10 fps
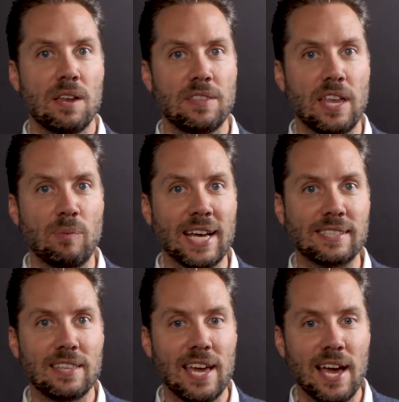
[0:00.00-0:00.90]
Then we get
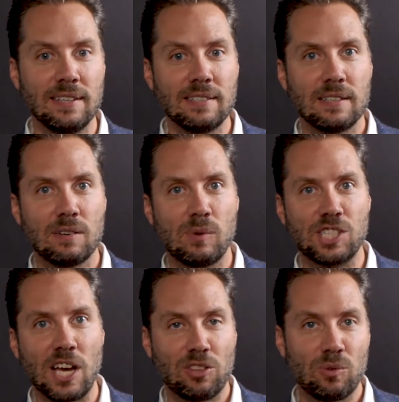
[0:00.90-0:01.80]
to the end, we
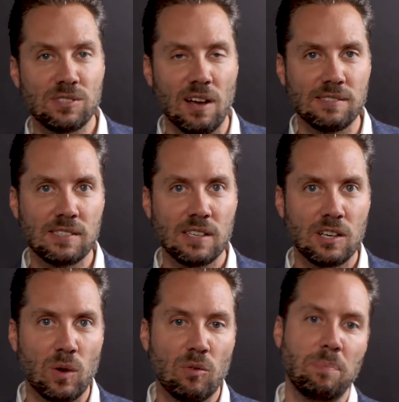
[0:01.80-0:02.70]
check the results,
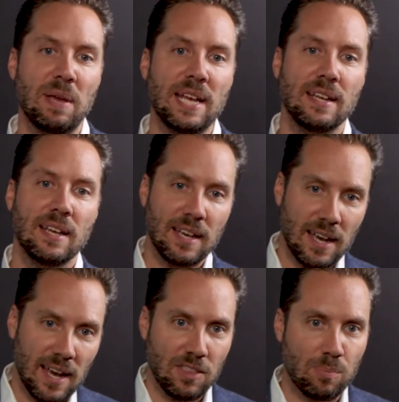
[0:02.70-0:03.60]
we repeat,
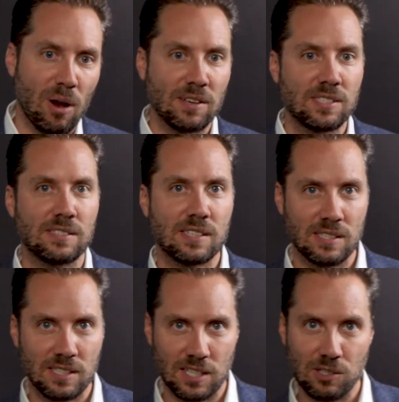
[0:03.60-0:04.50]
and the process
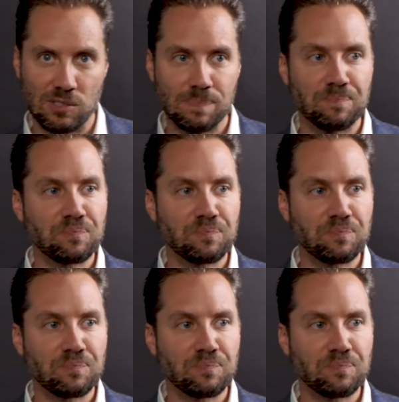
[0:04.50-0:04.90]
continues.